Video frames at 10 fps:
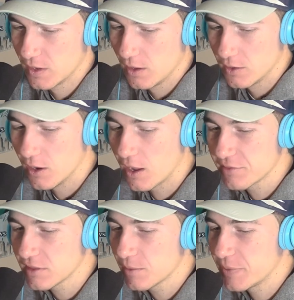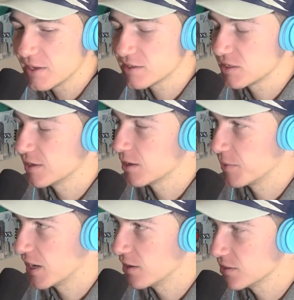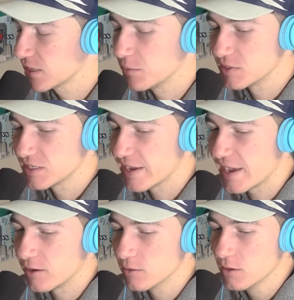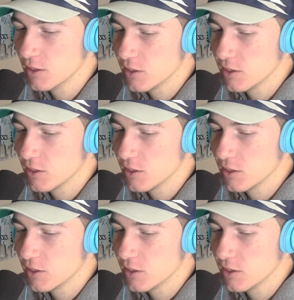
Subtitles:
No, I think the biggest thing coming out of this game is Seattle.